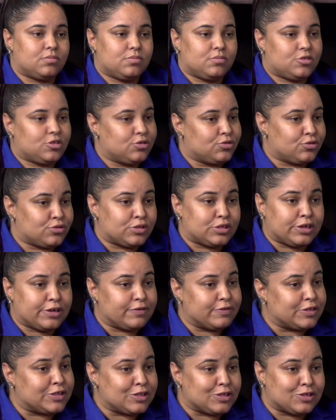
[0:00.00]
Children's
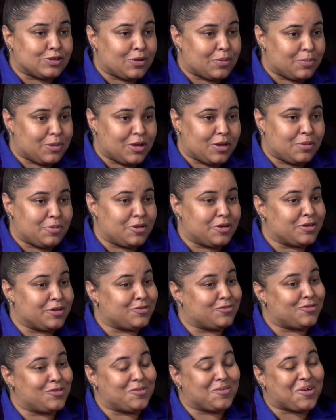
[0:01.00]
Services on me
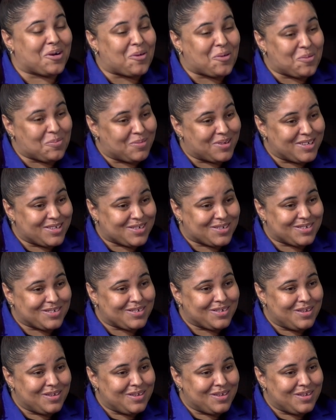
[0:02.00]
because we were homeless.